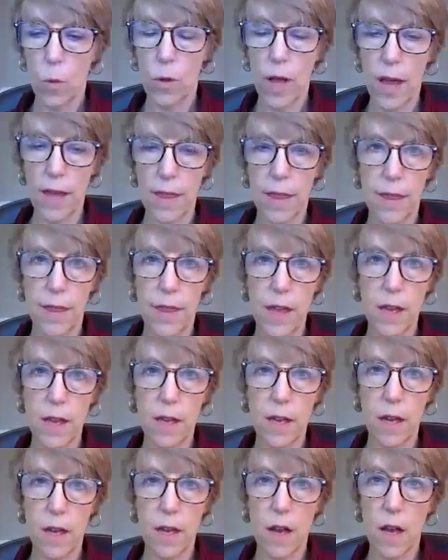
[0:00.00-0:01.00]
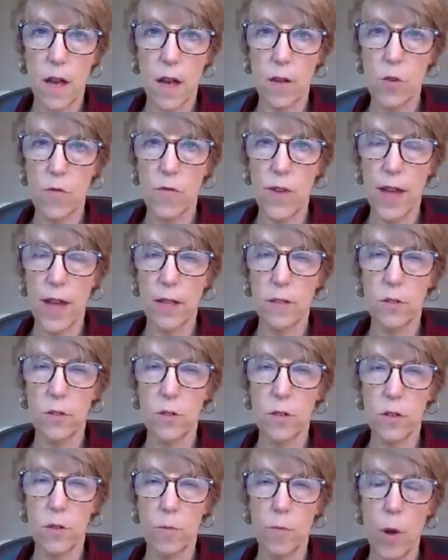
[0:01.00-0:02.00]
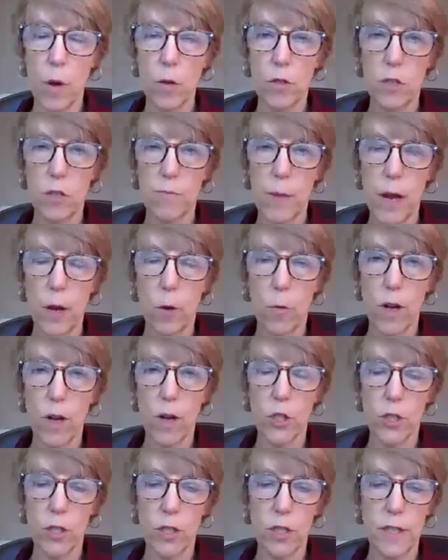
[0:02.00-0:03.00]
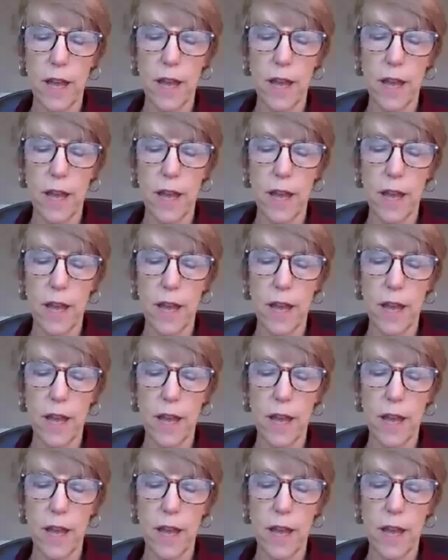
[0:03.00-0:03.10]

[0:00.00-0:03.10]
Well, I think you've answered most of my questions.